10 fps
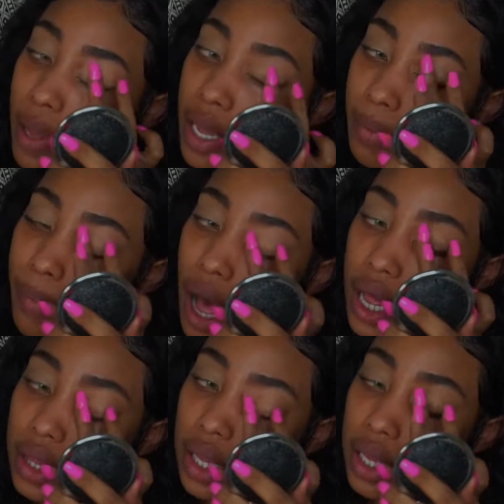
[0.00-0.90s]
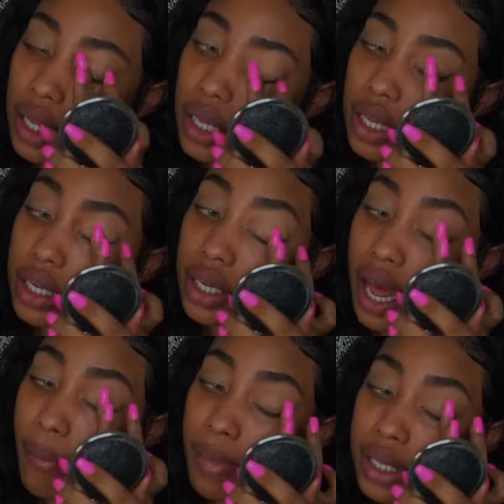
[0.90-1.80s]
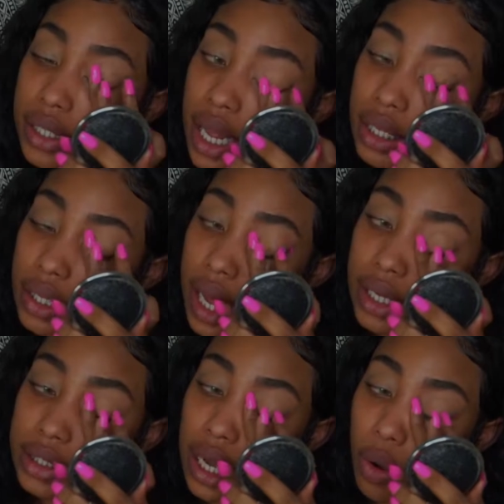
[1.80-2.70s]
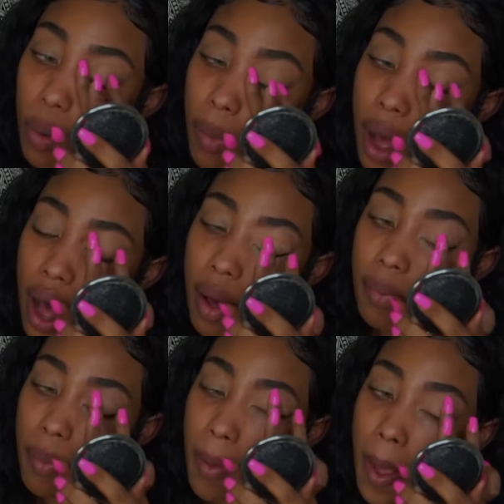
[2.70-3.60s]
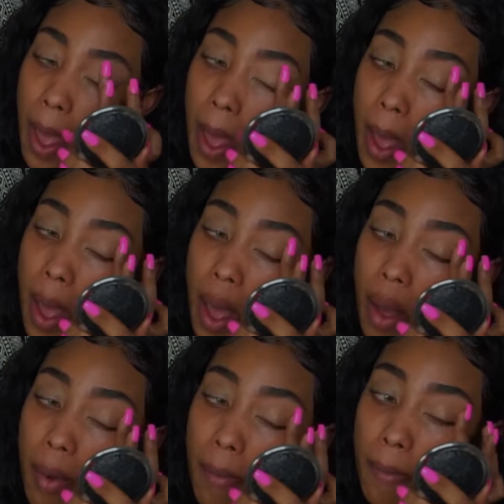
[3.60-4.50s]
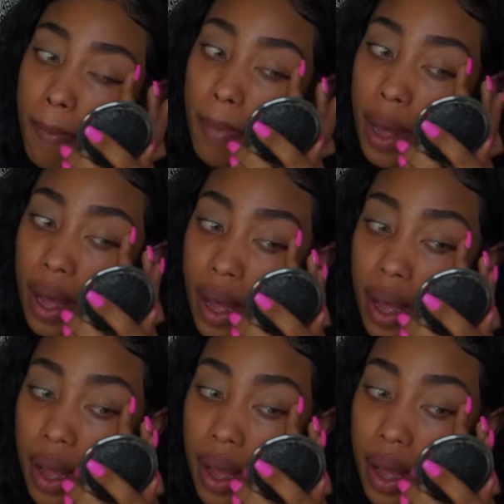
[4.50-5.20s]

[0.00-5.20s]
paint pot thingy that makes like the eyeshadow pop. But